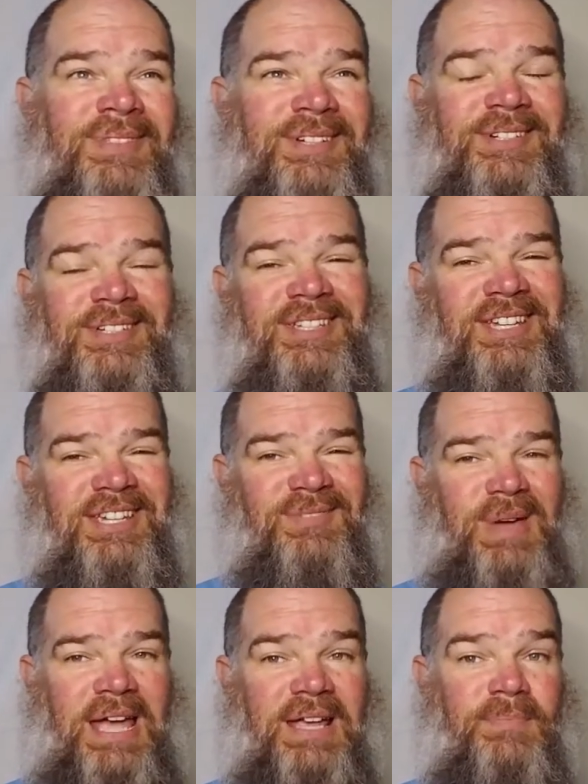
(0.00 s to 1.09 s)
They're going to set you
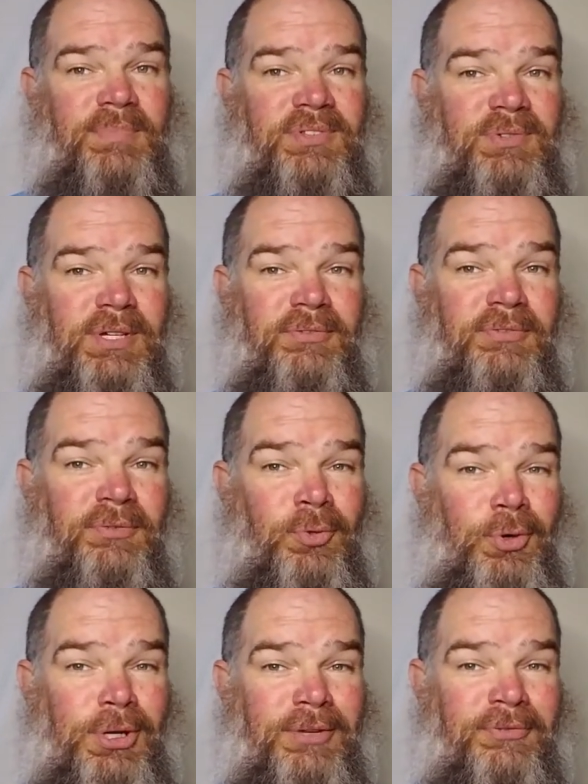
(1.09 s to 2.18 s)
back between
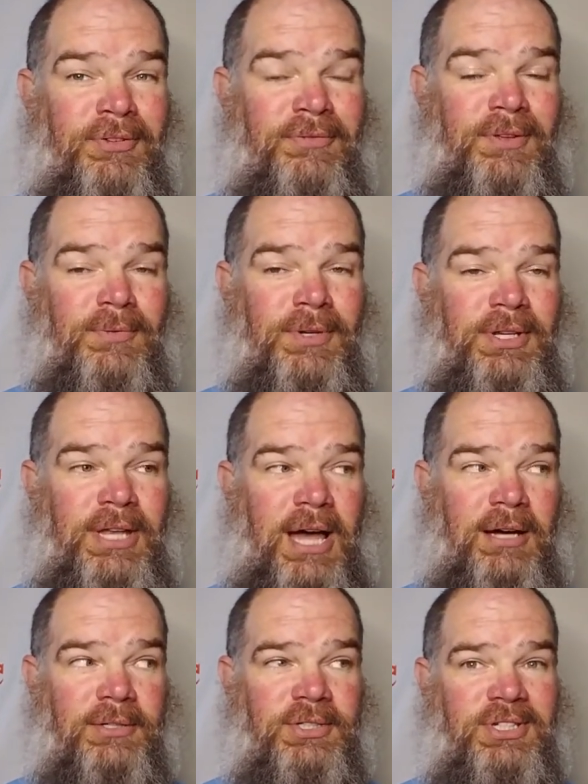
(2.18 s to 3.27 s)
$40 and
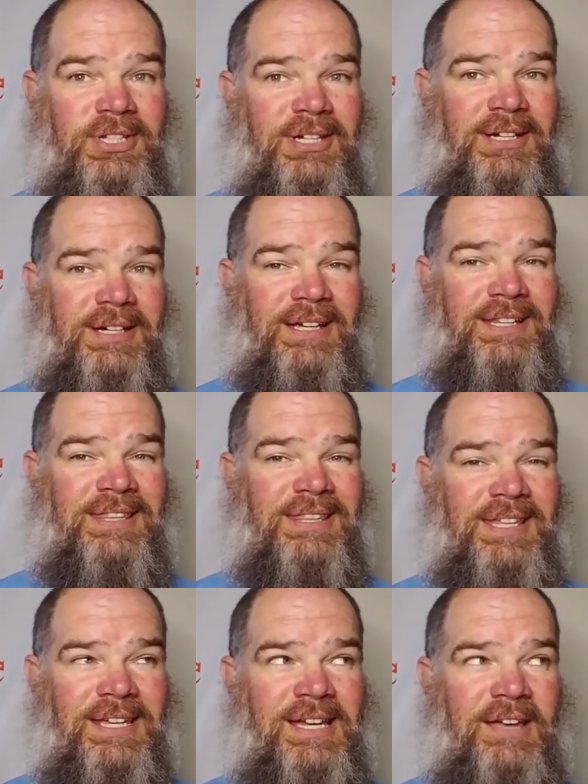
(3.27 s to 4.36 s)
$51. I
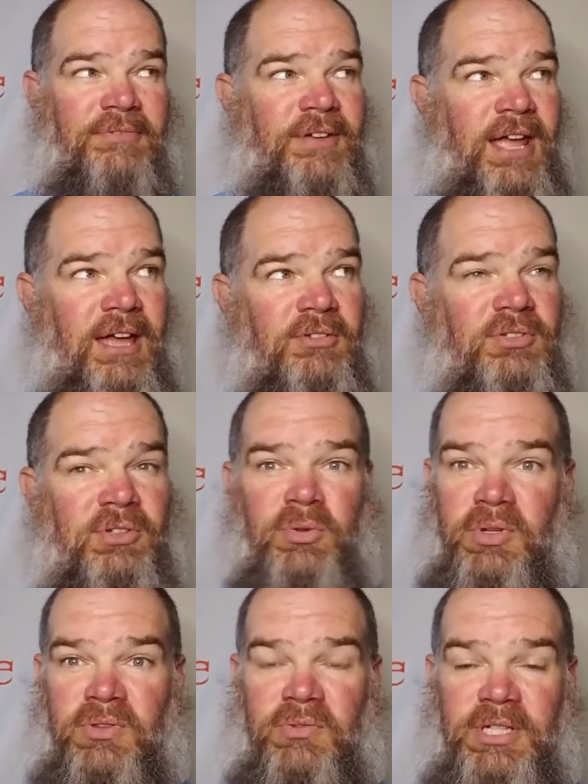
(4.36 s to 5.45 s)
think I found 2
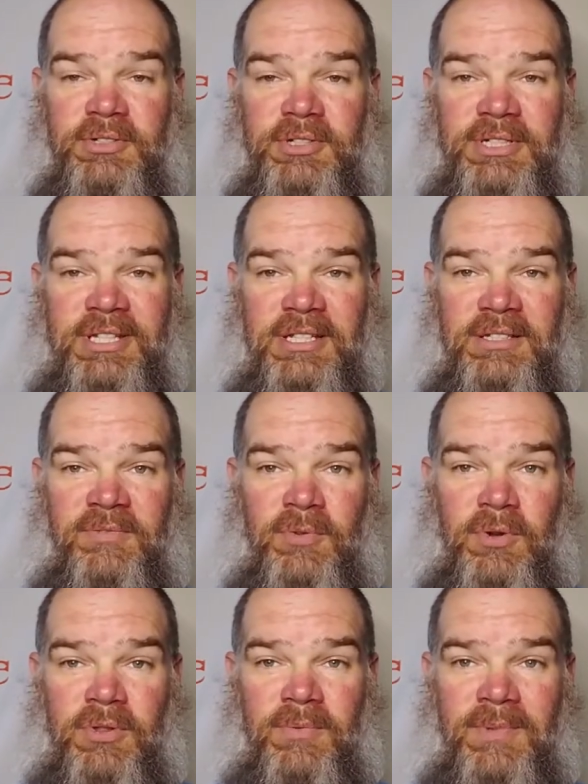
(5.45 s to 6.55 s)
or 3 listings
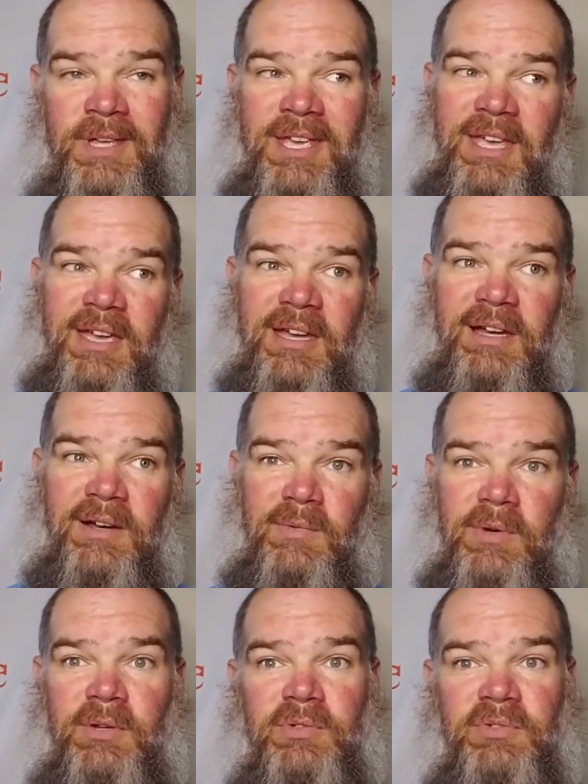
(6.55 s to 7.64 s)
for them.
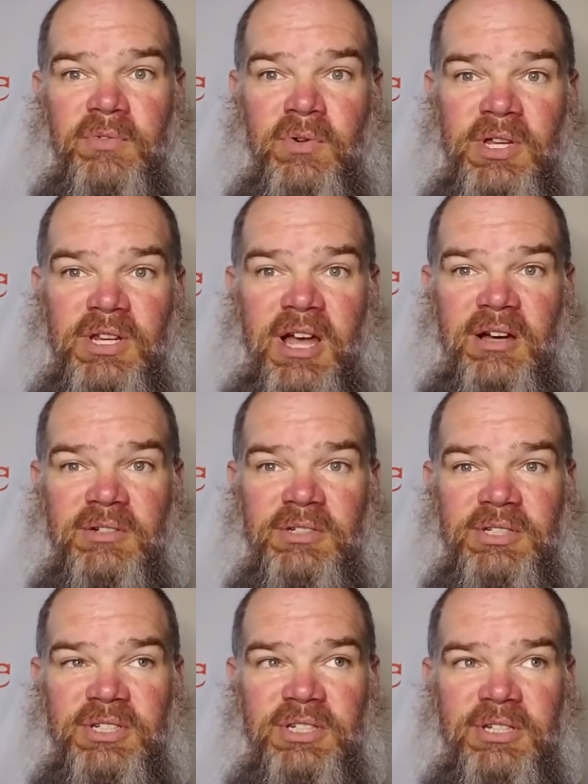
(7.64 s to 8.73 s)
One was
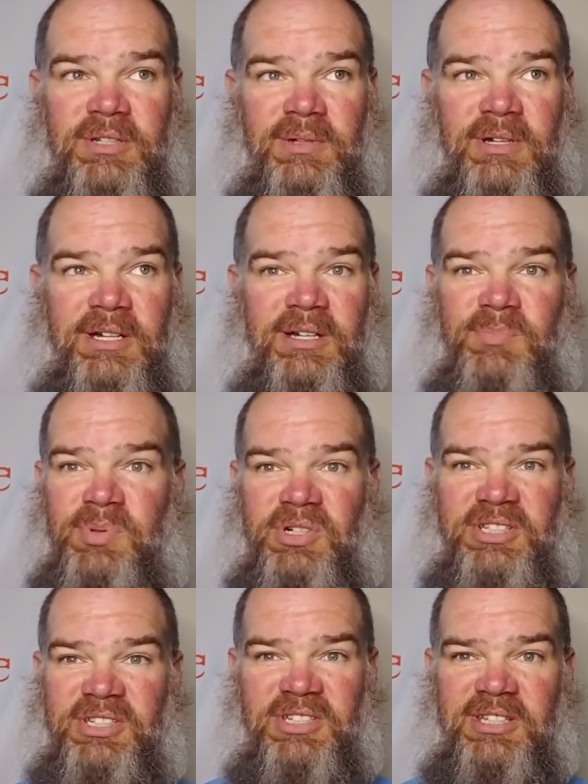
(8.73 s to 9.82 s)
$40
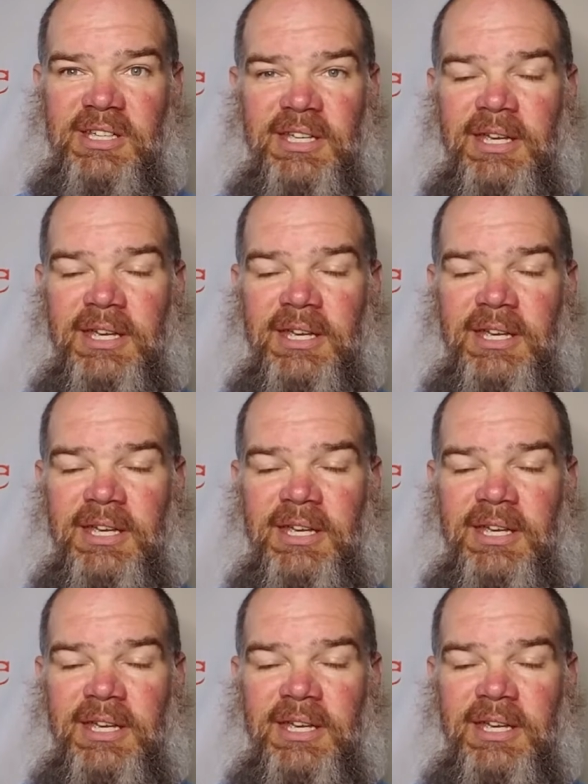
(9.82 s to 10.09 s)
plus,